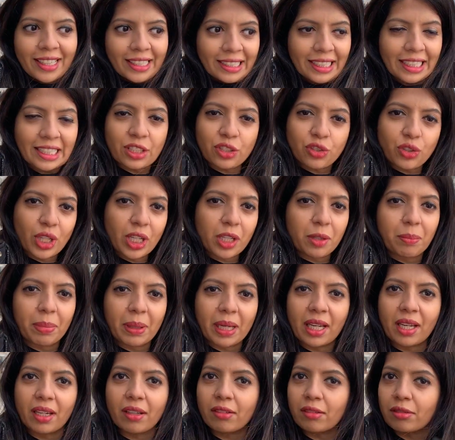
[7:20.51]
this street
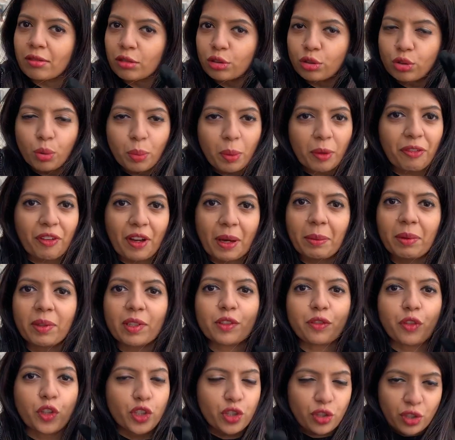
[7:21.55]
being super
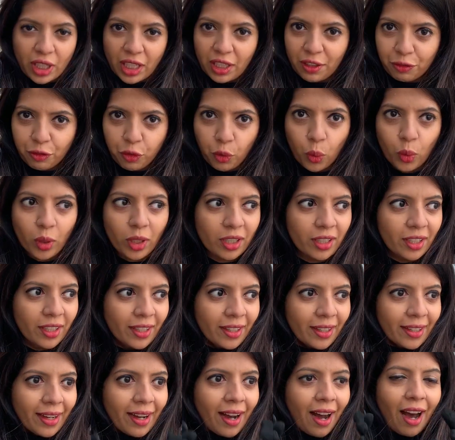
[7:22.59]
famous for street food.
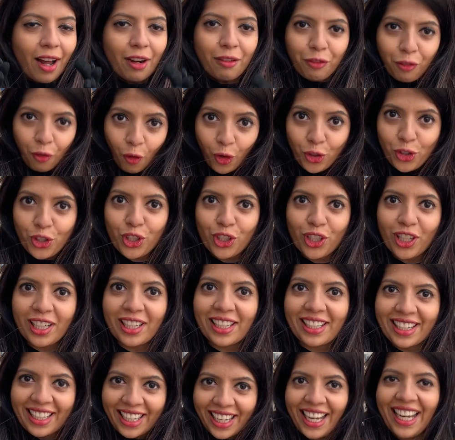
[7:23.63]

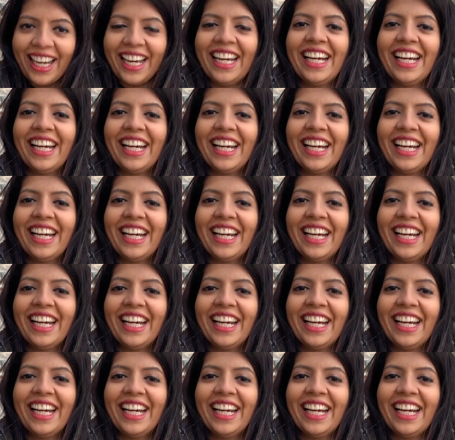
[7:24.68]
Unfortunately,